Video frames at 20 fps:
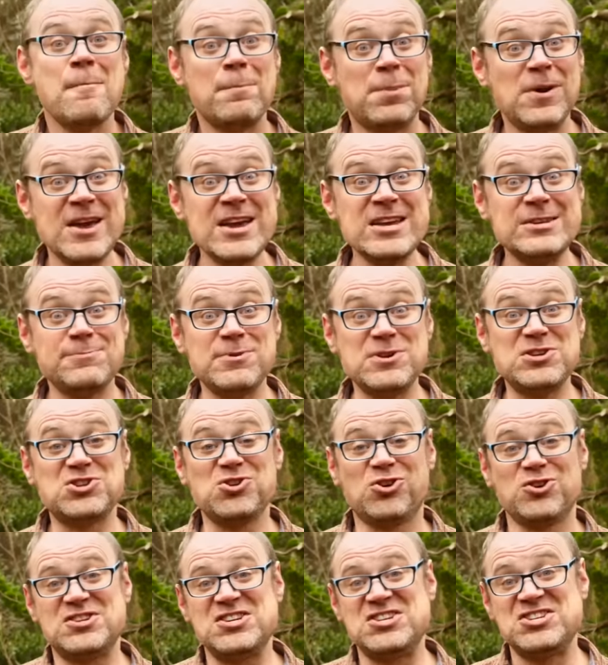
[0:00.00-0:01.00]
Please be
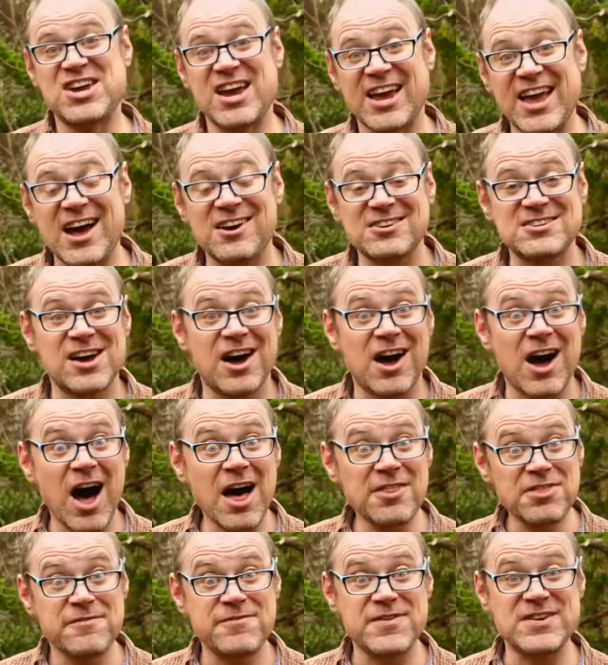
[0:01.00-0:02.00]
sure to check out our
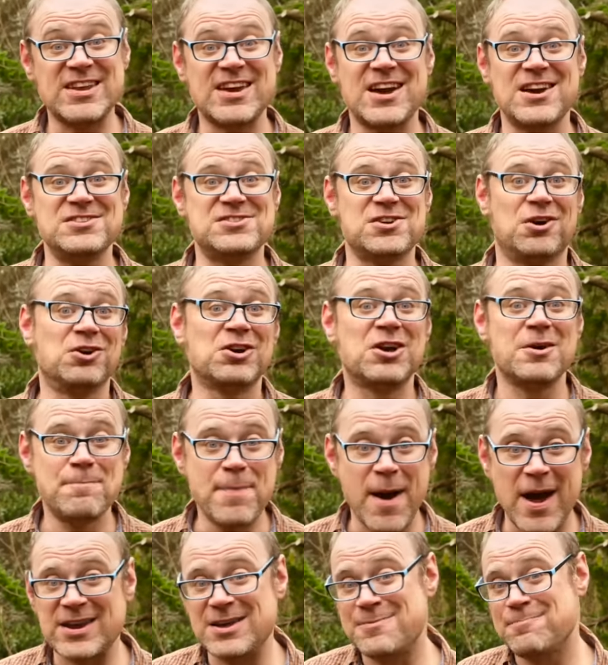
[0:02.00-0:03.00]
other videos on
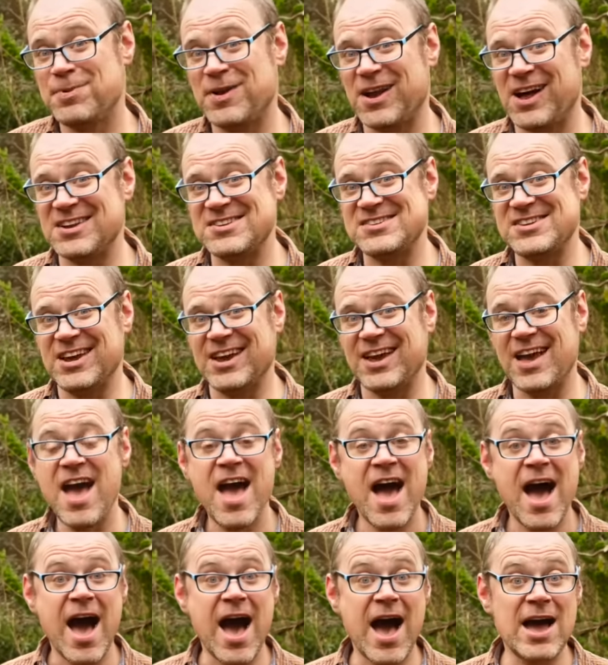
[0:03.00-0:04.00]
companion planting
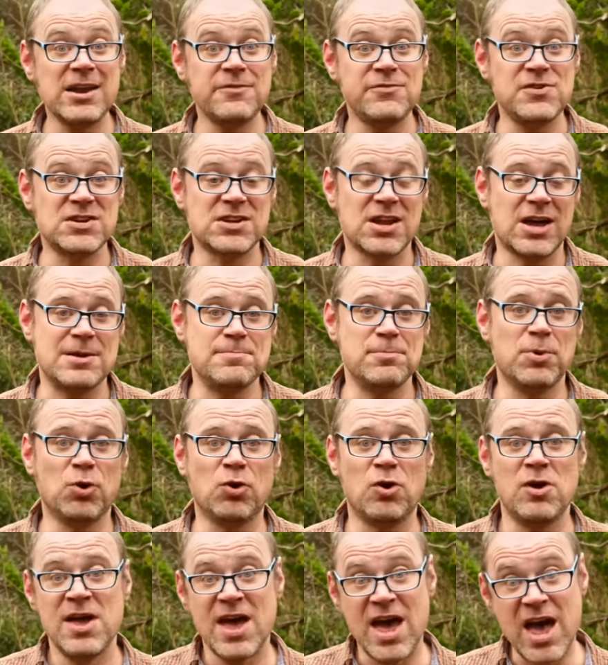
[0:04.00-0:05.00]
and if you'd like
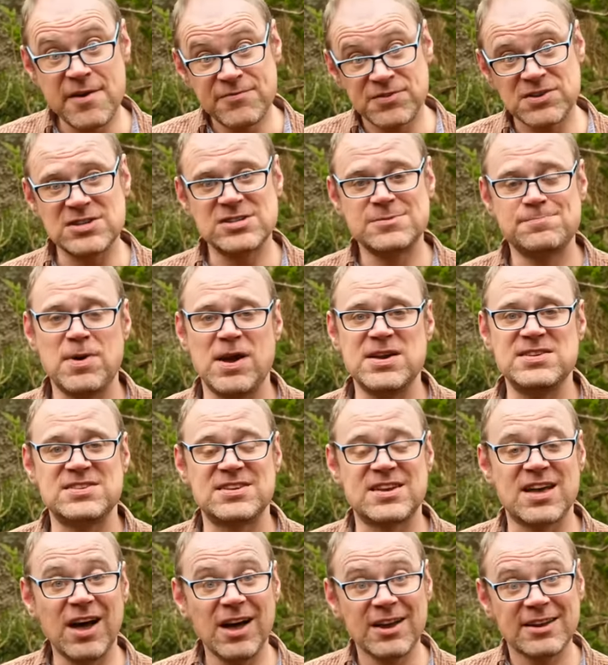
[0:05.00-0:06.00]
more
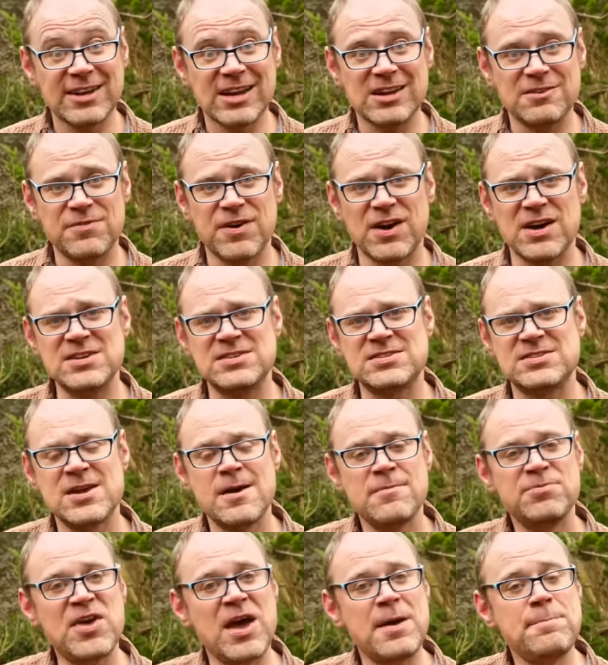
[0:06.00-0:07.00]
evidence-based gardening advice
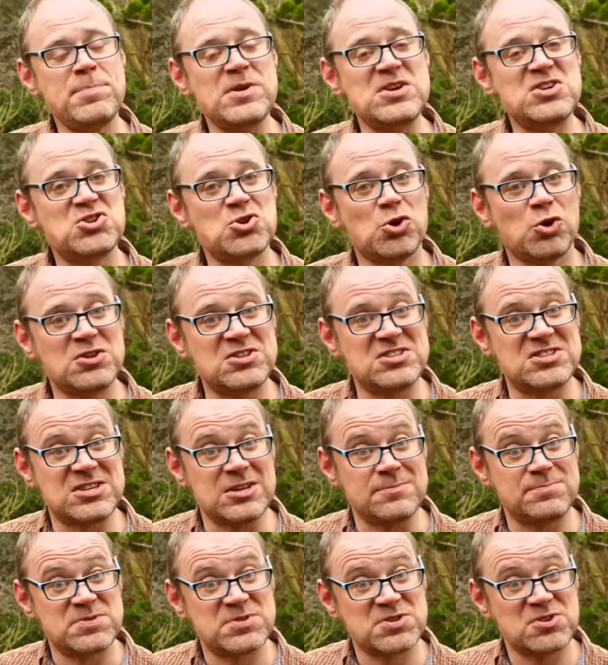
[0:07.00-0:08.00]
then be sure to
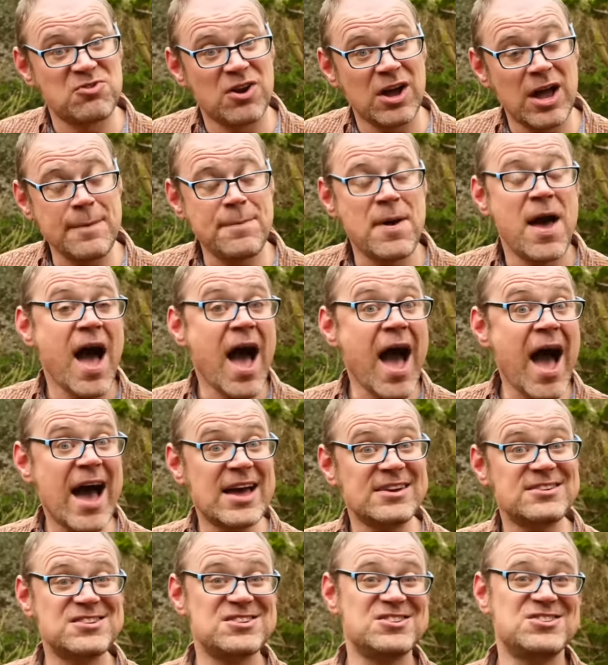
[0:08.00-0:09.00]
subscribe
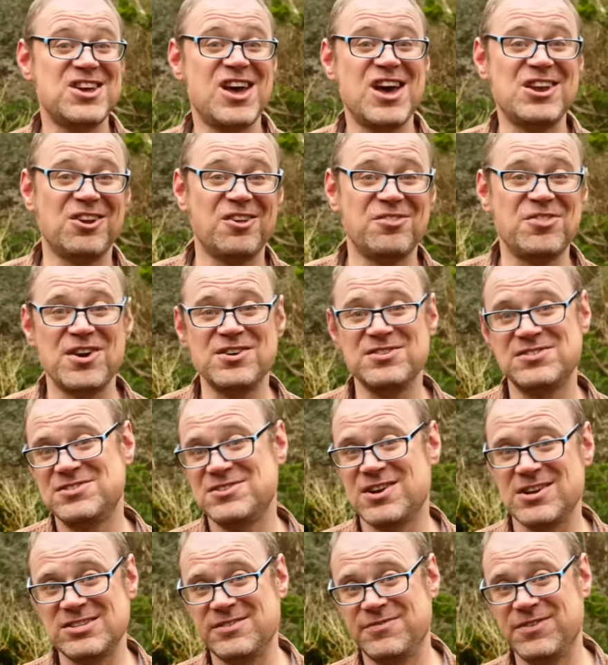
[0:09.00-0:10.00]
and turn on those
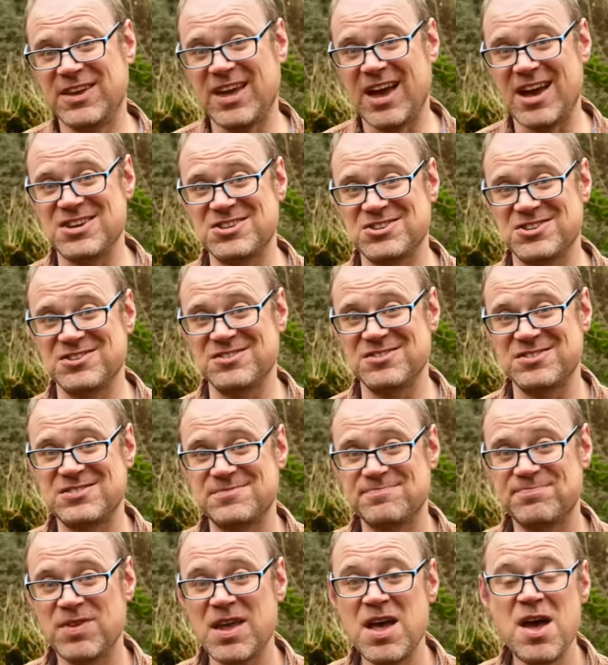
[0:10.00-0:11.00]
notifications.
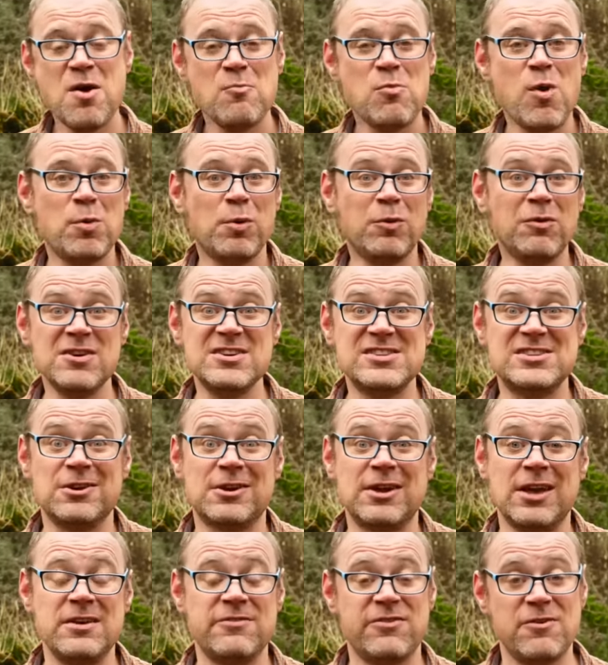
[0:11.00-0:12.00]
We're always
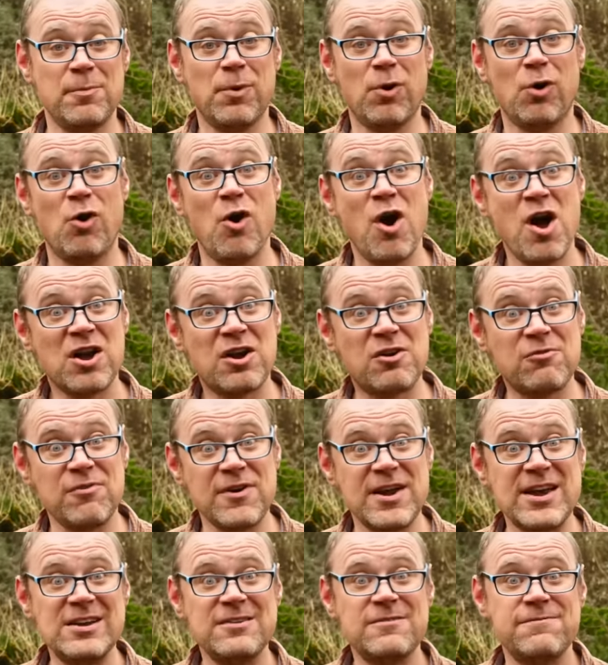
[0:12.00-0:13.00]
looking for more
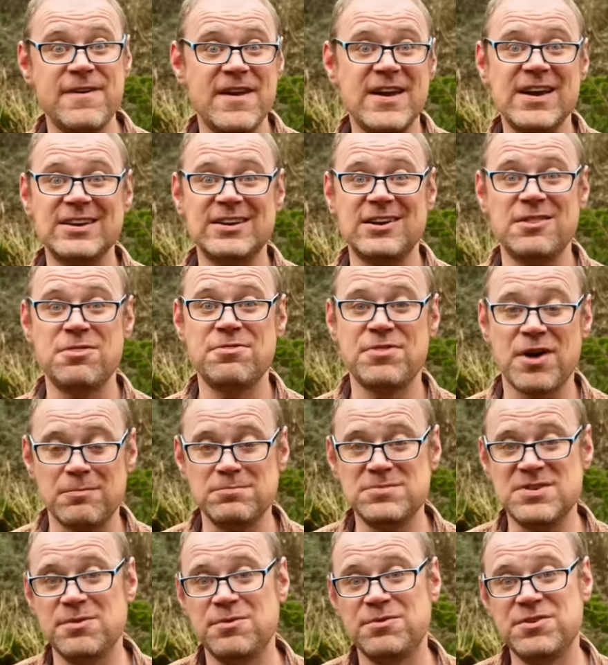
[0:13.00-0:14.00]
green-fingered and
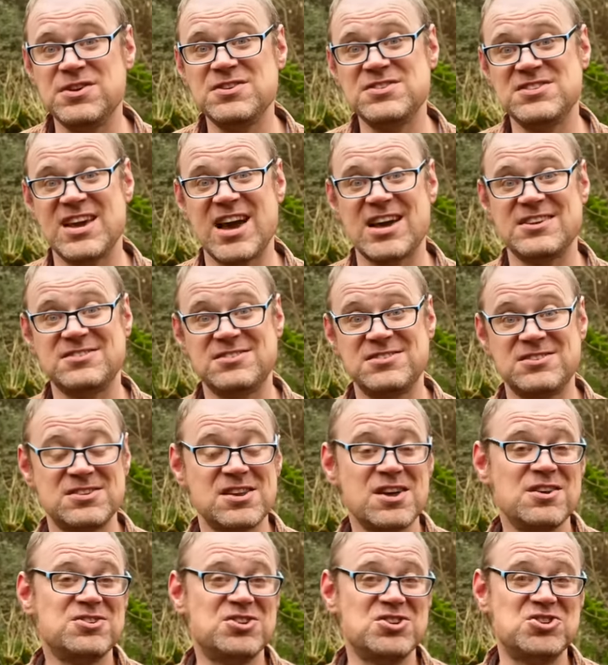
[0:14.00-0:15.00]
thumbed enthusiasts
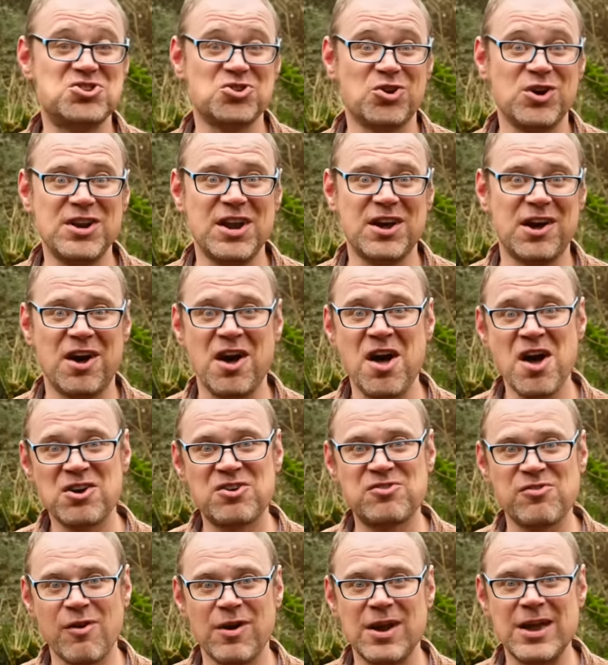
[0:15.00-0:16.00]
to join our
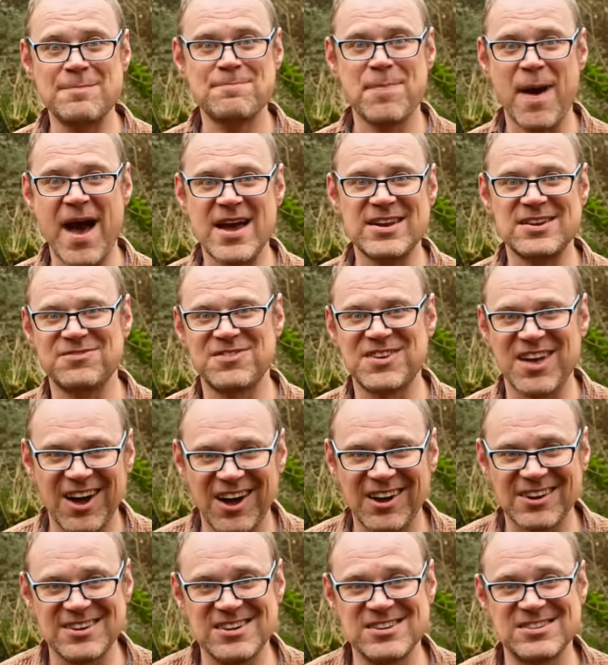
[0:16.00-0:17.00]
growing band of
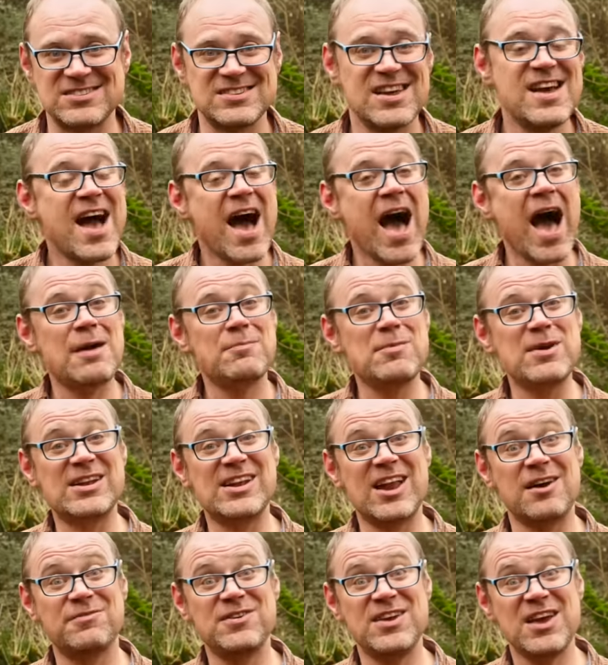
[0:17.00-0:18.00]
gardeners and we'd
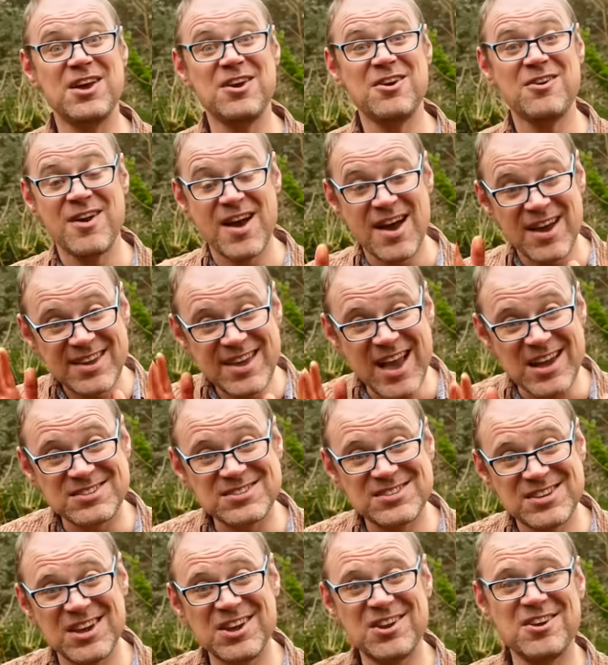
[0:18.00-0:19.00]
love you,
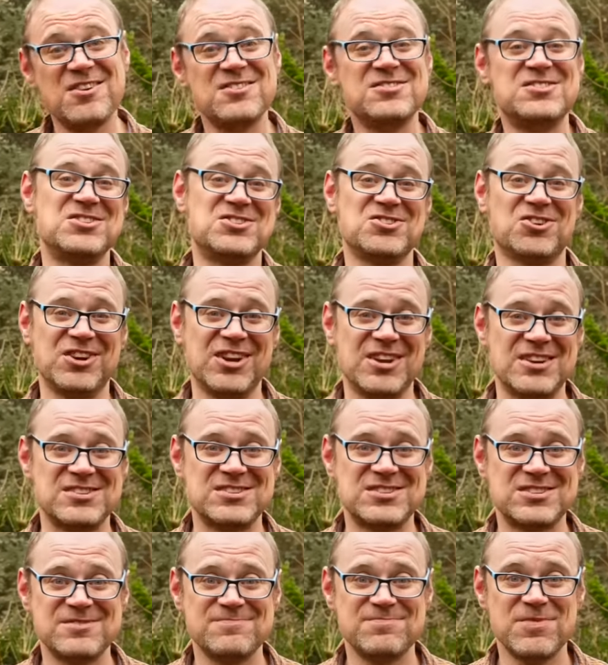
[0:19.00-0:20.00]
yes you, to join
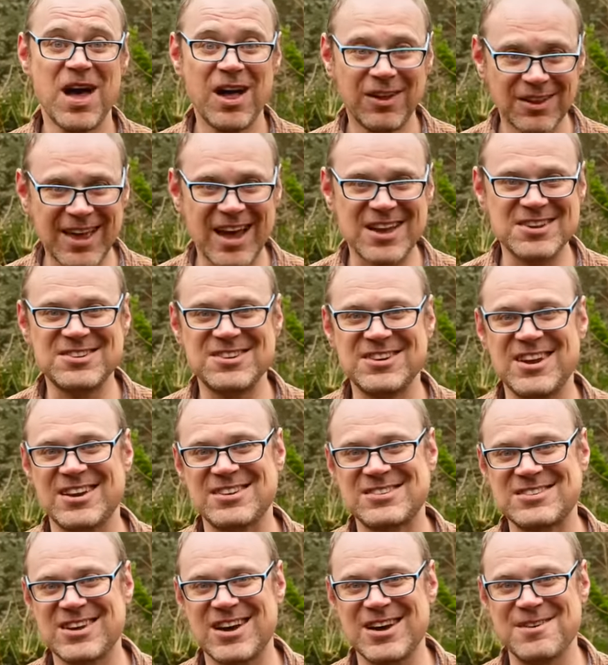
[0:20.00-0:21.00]
us. I'll catch you
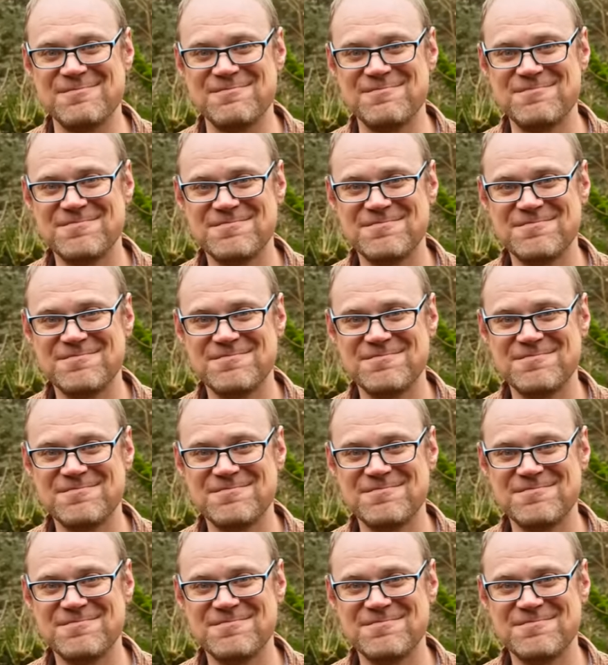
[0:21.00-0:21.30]
next time.